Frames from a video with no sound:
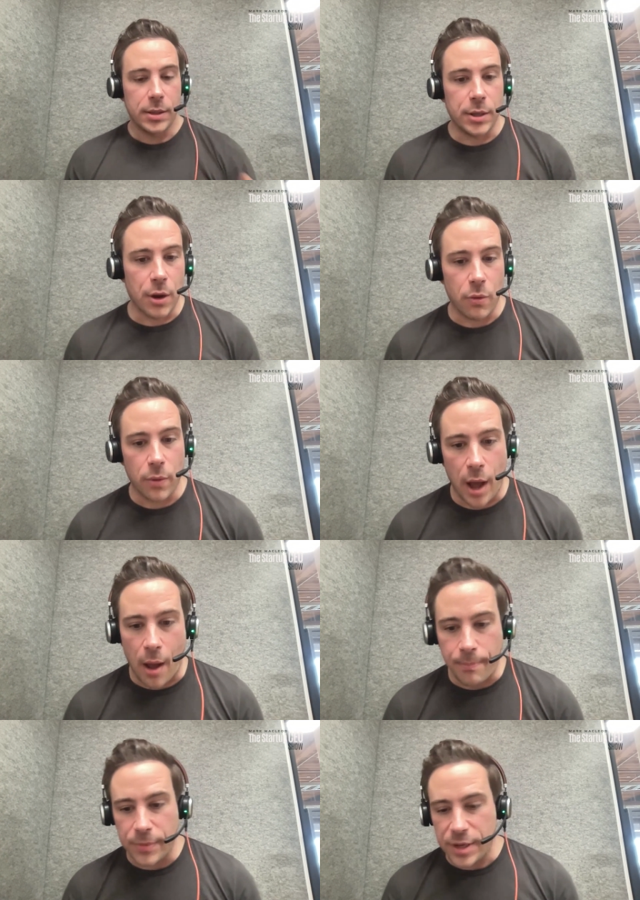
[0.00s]
you
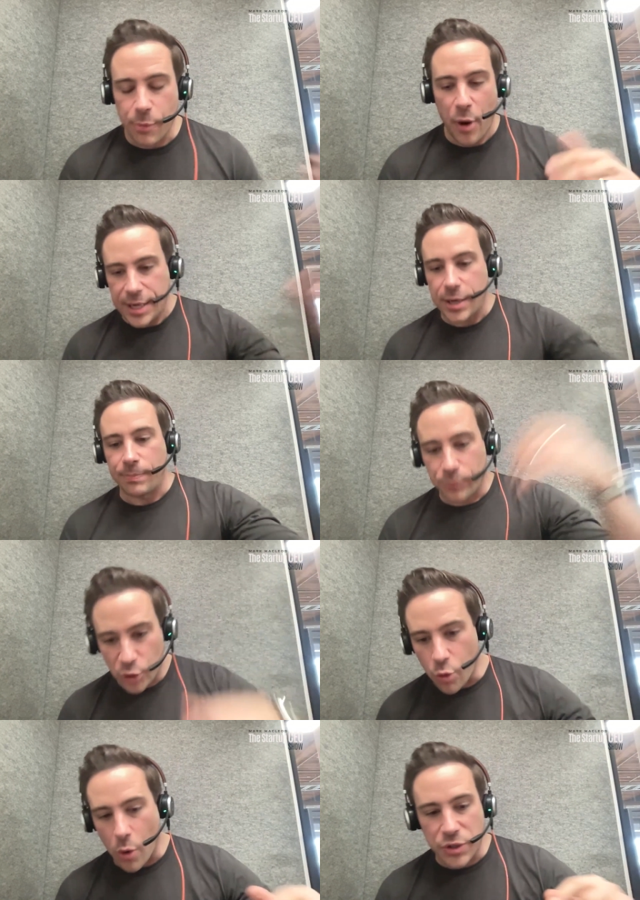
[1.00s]
can break into
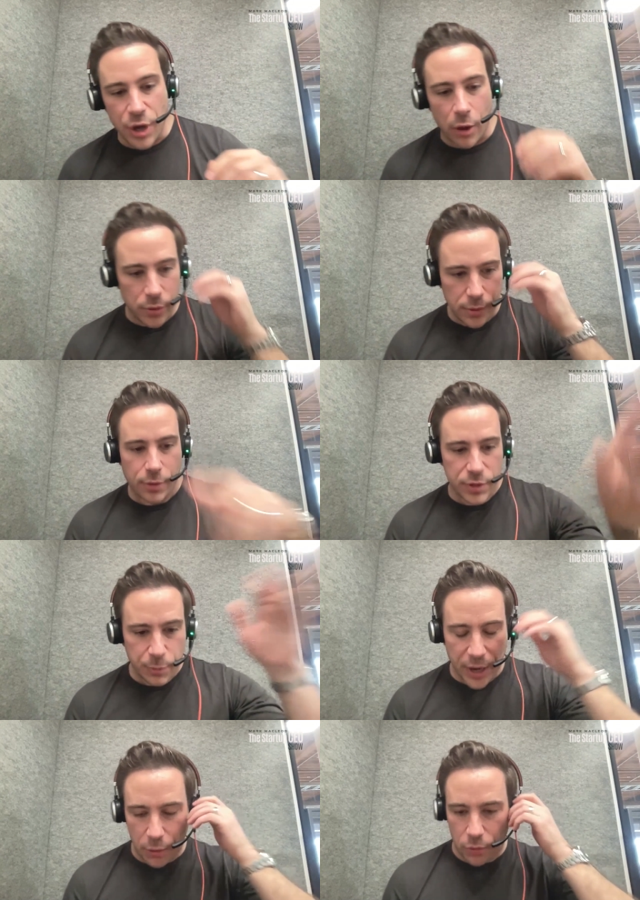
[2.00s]
gross dollar,
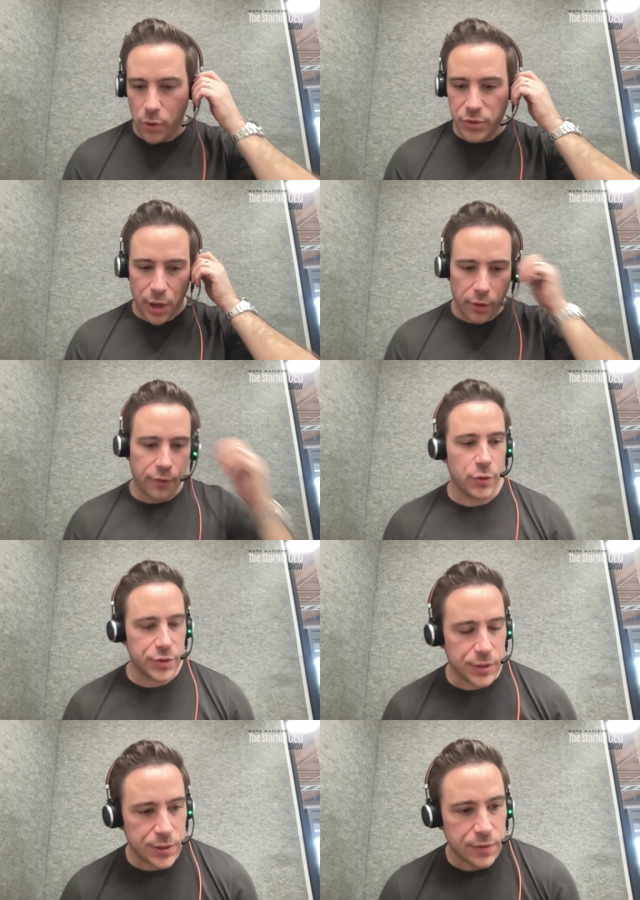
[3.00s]
split out gross dollar
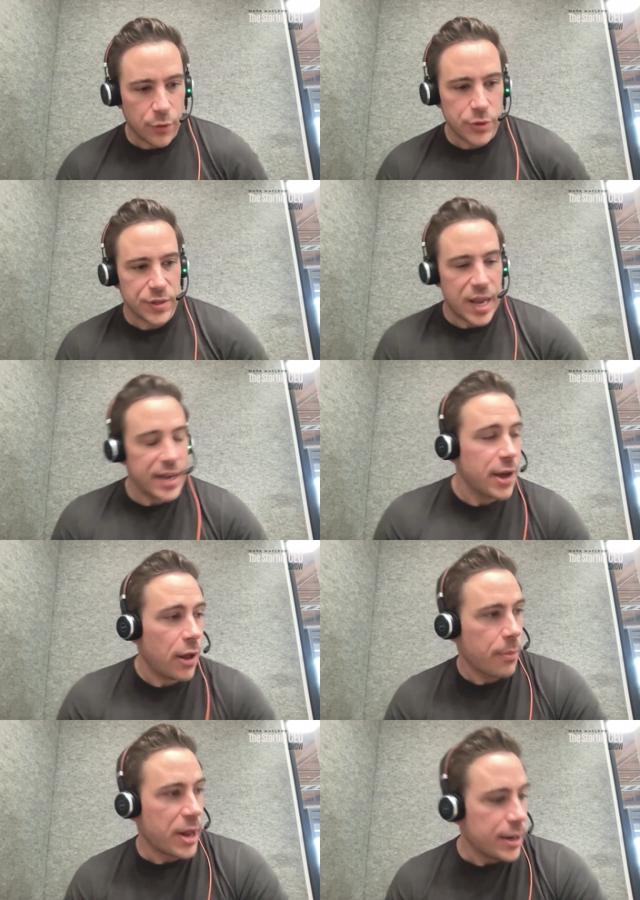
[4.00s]
versus net
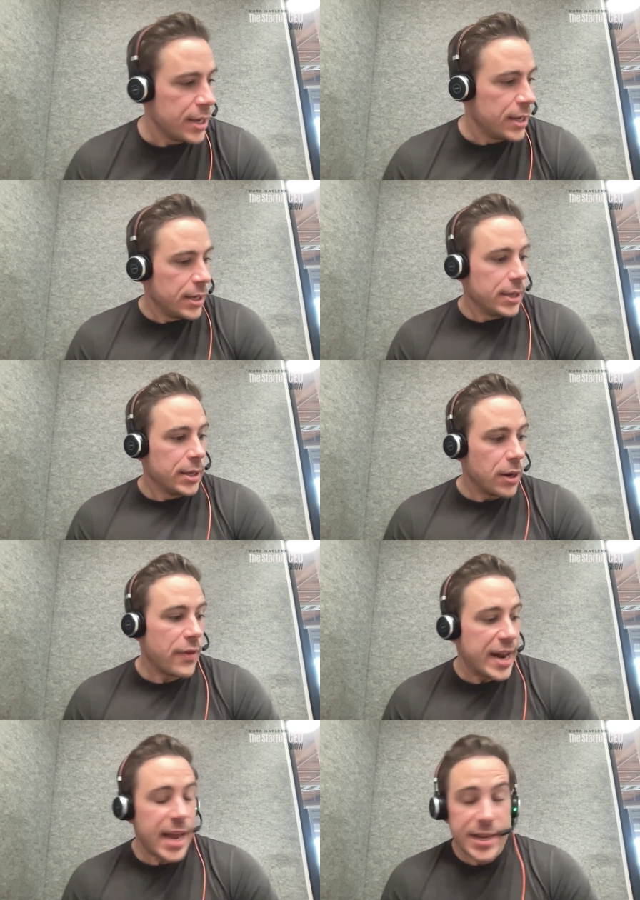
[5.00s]
dollar. But
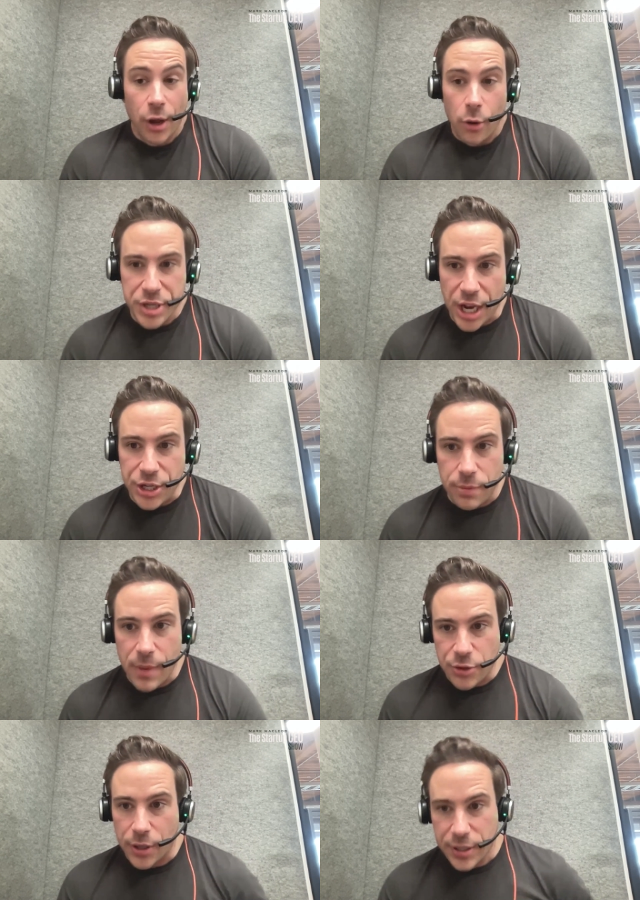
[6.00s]
that net dollar
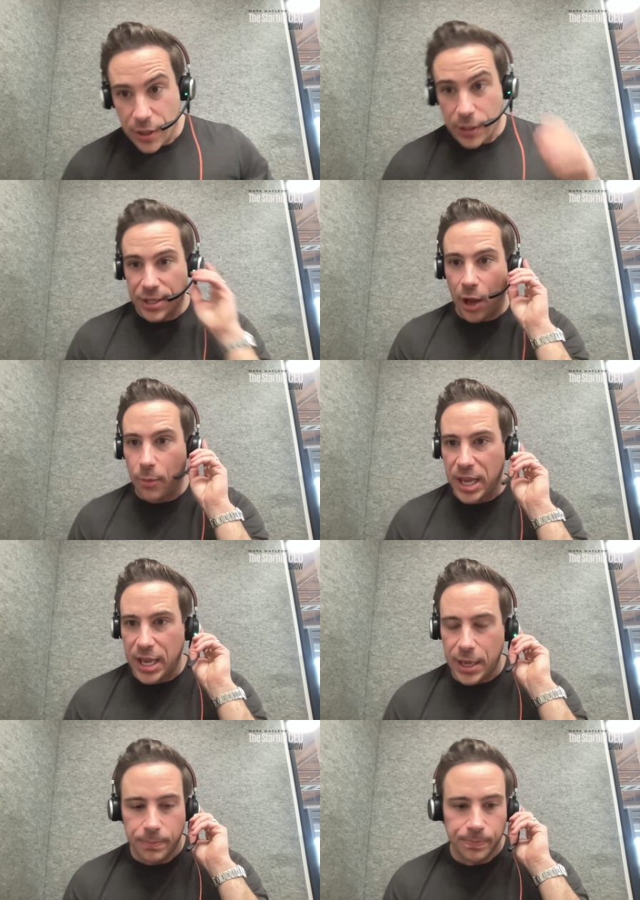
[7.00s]
retention metric is going to tell
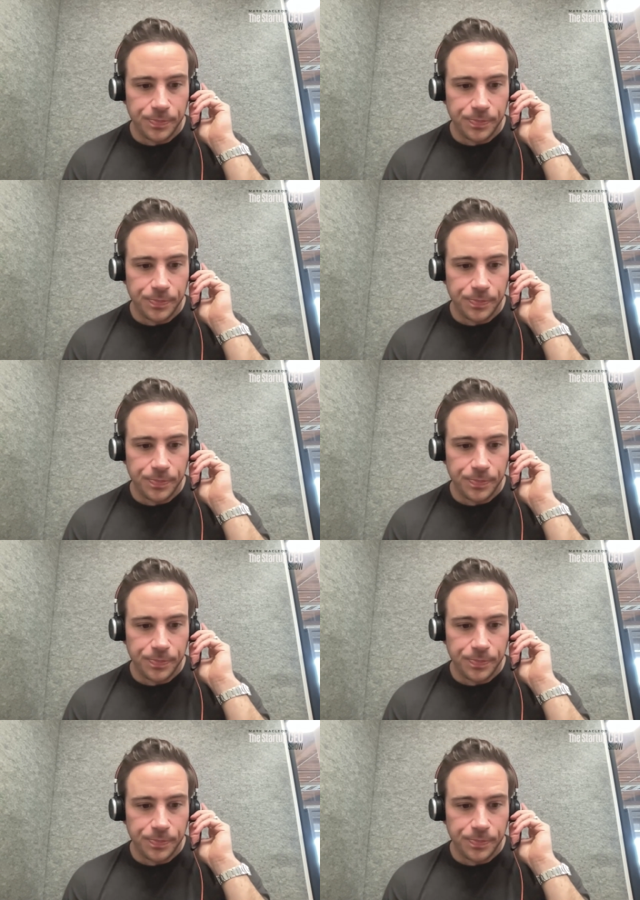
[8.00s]
me